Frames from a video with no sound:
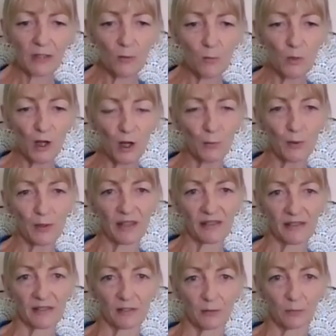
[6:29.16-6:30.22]
you know, we'll need
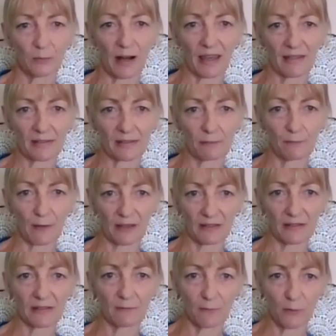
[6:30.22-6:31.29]
to raise
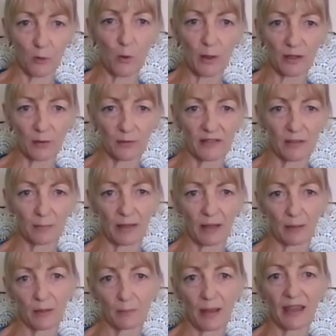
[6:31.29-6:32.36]
funds for in order to be
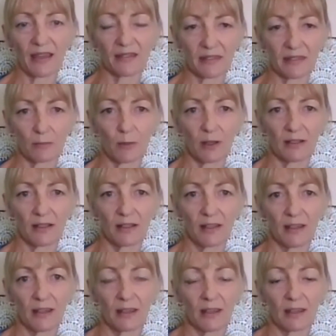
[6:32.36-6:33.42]
able to pay someone
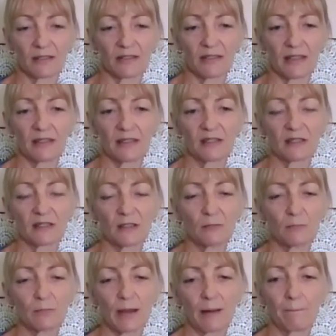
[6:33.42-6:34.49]
to teach
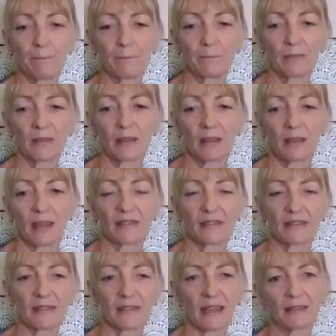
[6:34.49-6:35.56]
them. But in
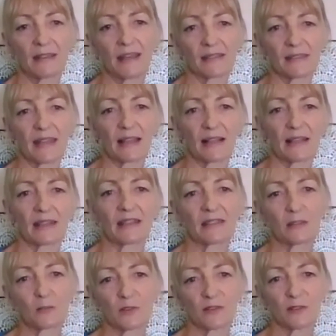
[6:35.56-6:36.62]
saying that, sadly, that's
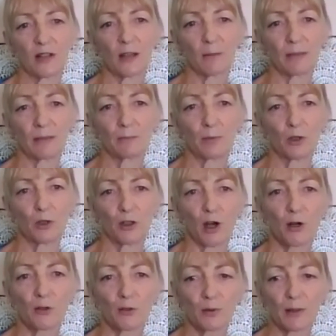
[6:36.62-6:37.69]
all sort of like been put on
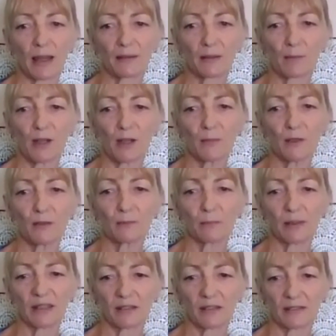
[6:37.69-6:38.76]
hold at the moment
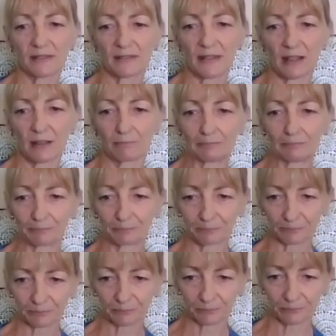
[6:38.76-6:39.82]
because,
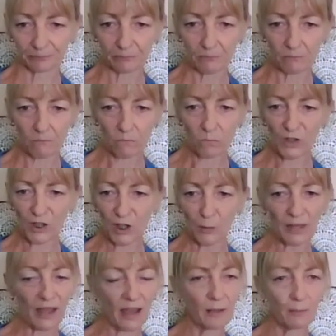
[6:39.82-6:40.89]
you know, we
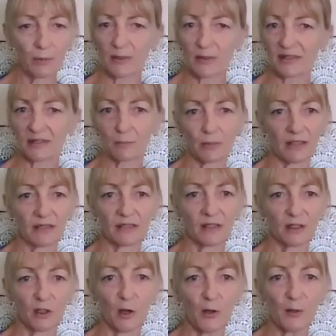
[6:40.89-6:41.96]
can't employ somebody to
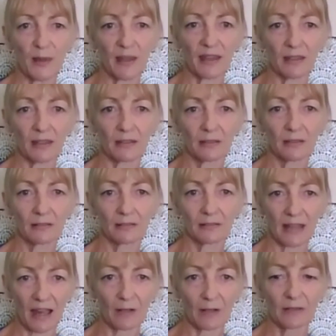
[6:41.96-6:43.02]
go there
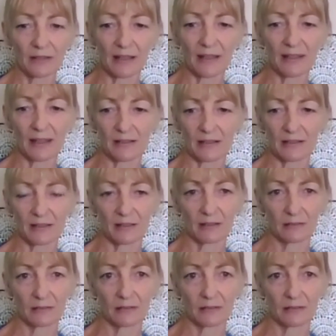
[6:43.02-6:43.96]
currently under the